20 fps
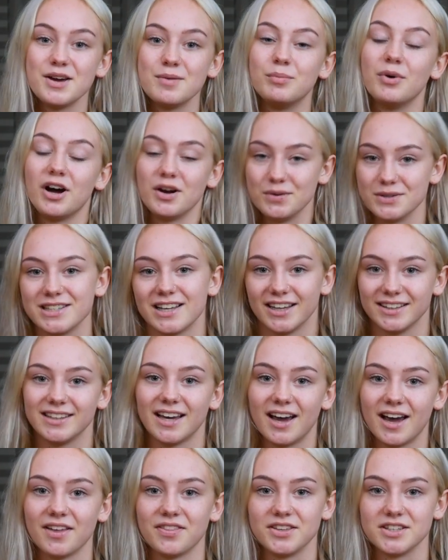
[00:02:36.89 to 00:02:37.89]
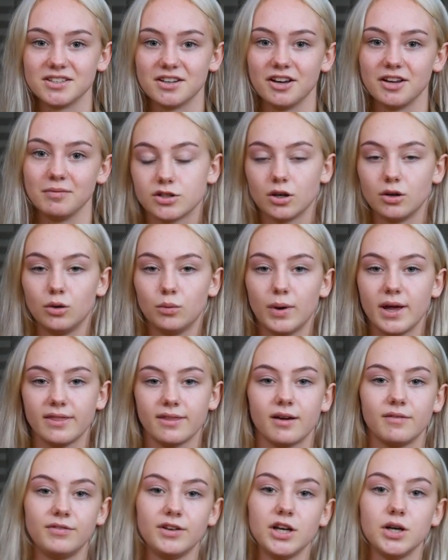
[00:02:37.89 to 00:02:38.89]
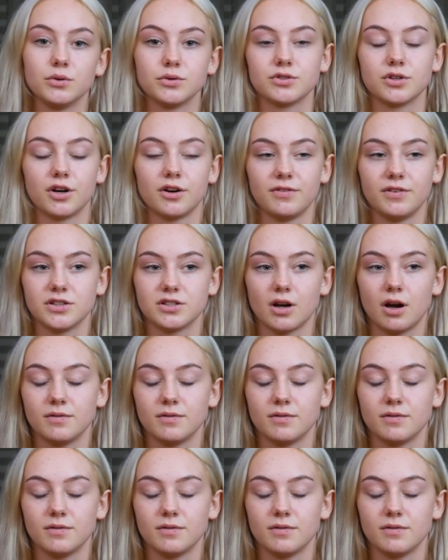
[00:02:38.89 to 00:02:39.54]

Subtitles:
But I was like that at the time. So when that video surfaced,